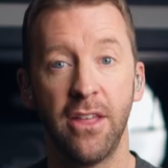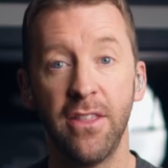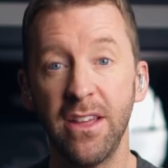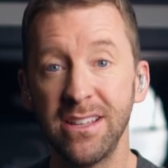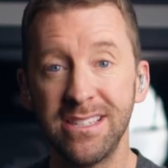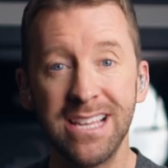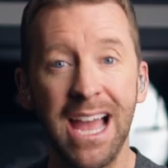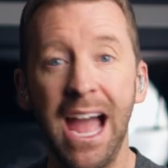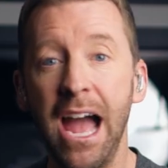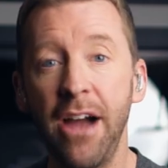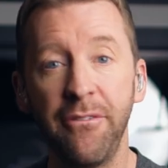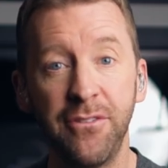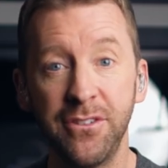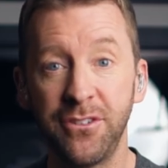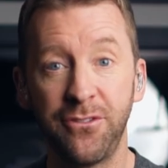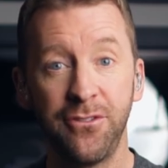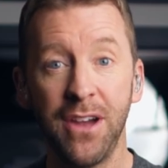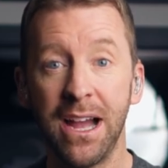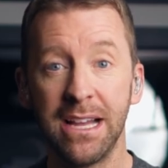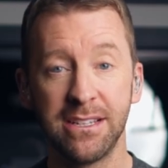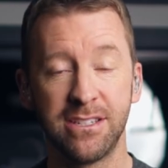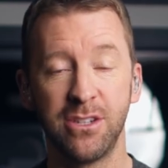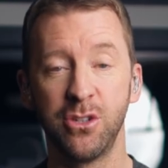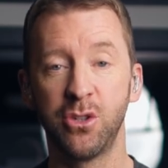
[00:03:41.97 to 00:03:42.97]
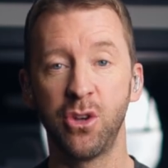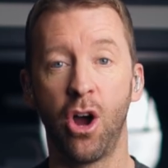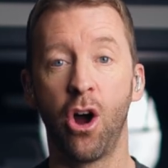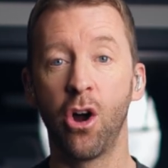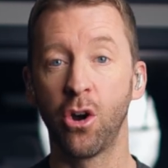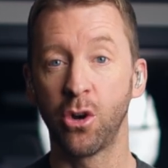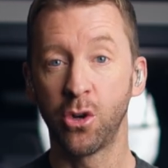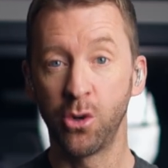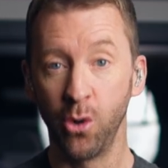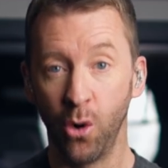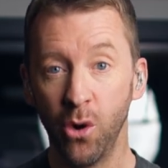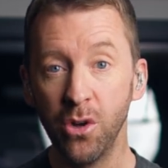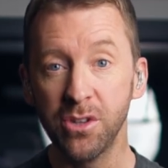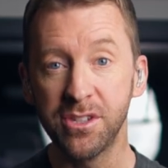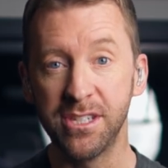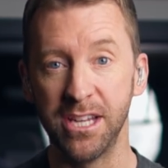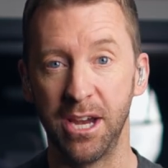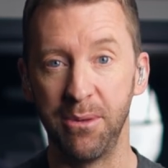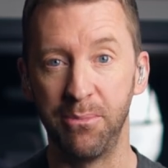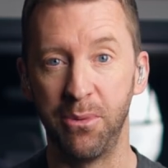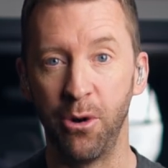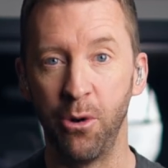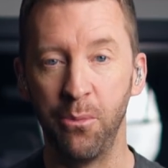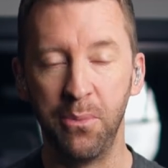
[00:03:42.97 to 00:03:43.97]
that's half as fast as our goal
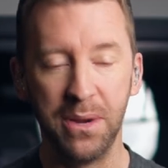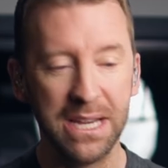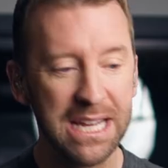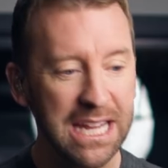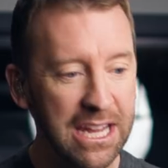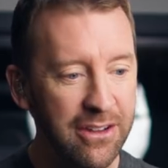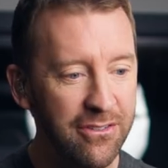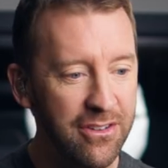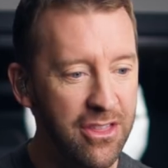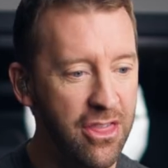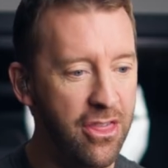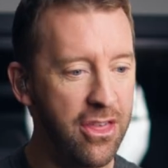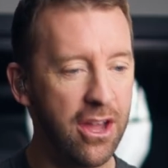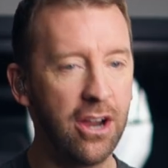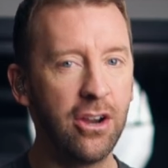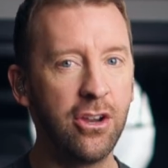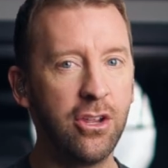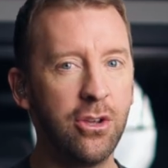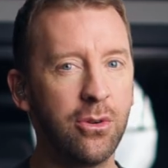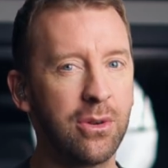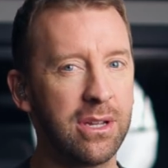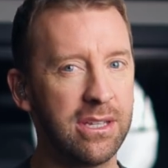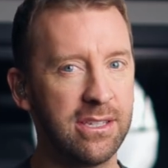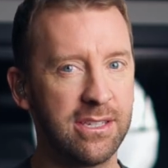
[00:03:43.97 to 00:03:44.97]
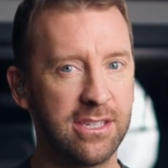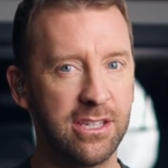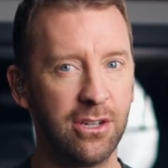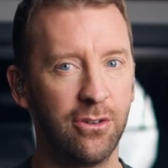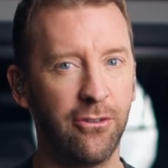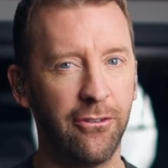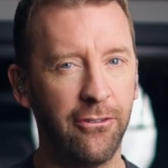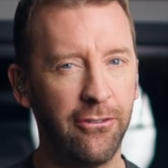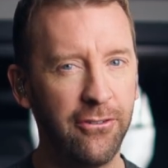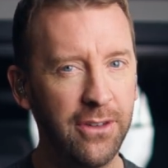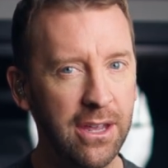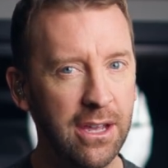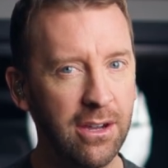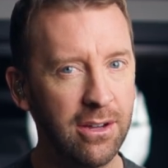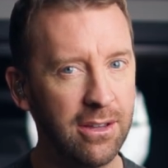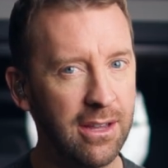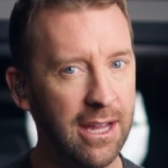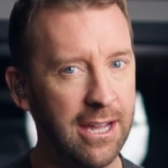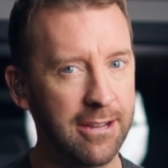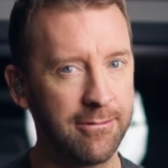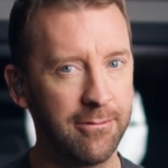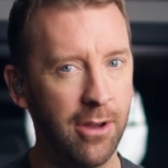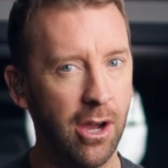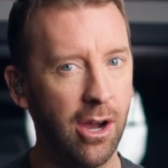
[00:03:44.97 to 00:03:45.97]
tempo, but even there you can still feel
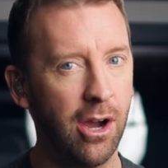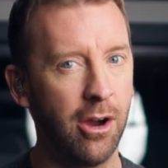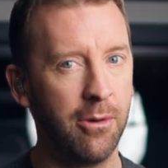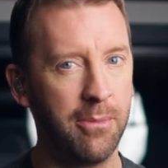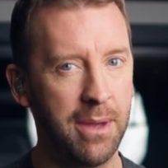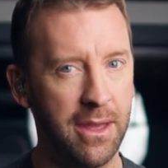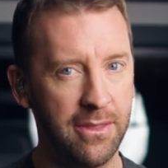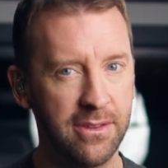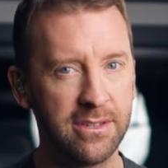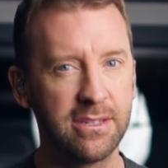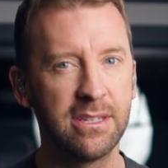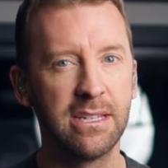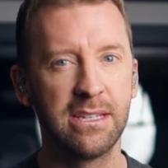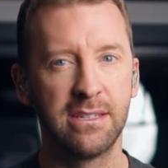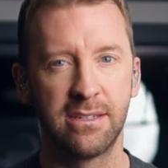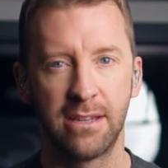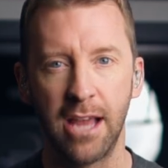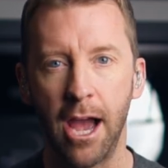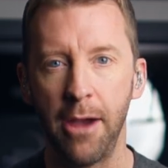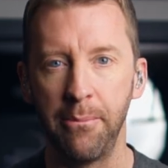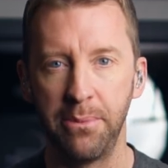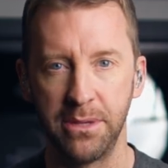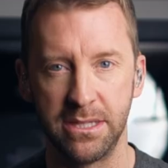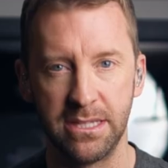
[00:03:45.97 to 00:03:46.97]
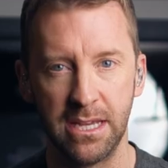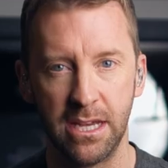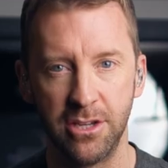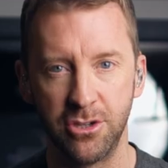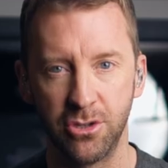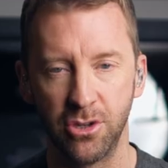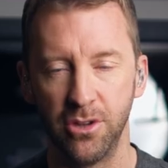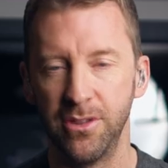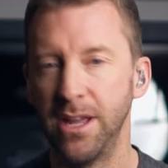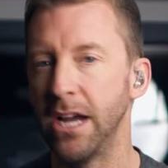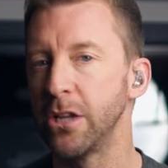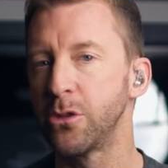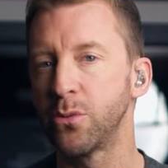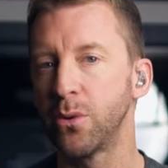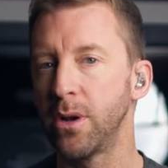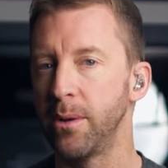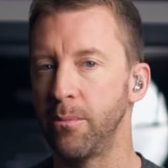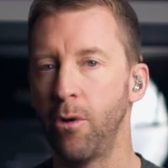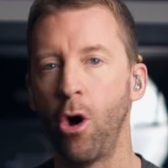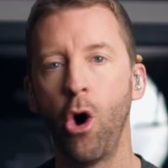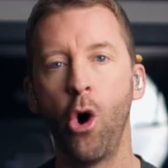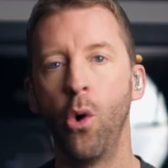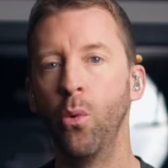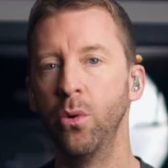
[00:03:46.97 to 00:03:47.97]
like, oh man, this thing's got potential. And that's what
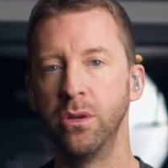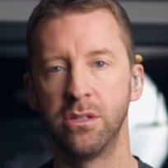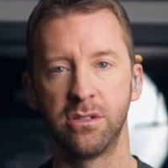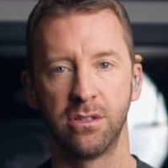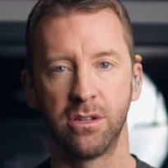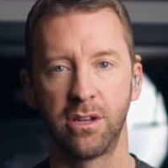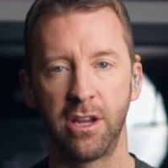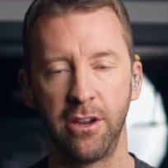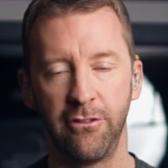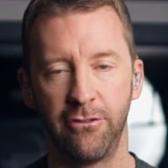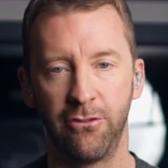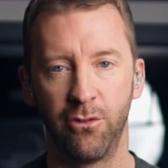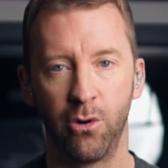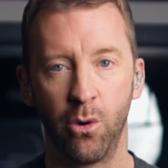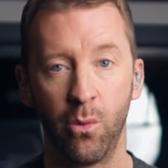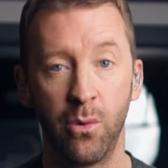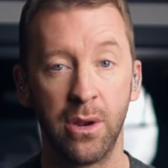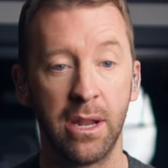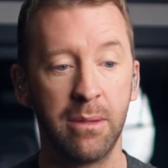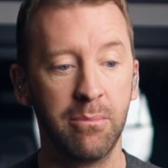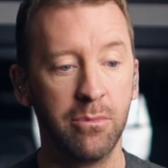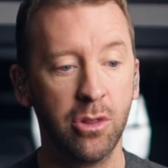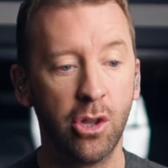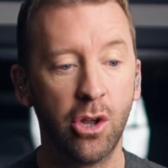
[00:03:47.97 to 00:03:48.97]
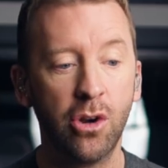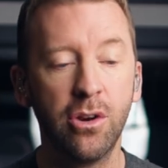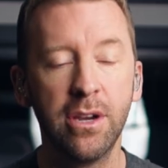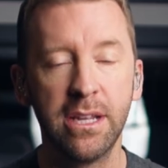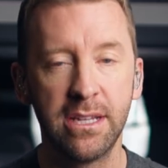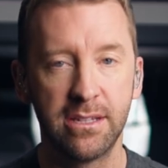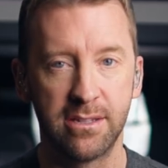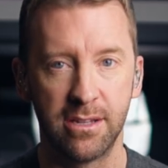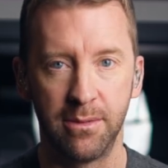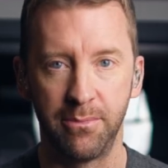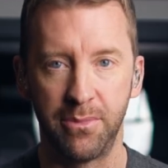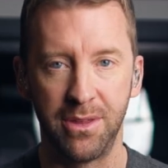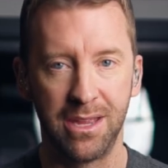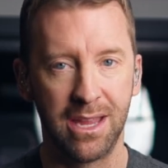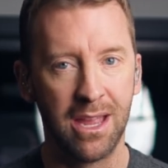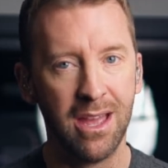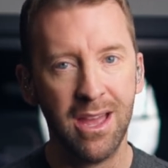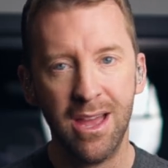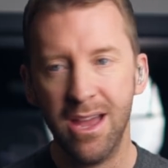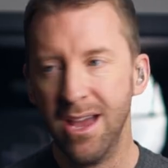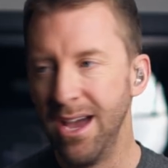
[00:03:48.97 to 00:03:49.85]
I'm always looking for when I'm learning something.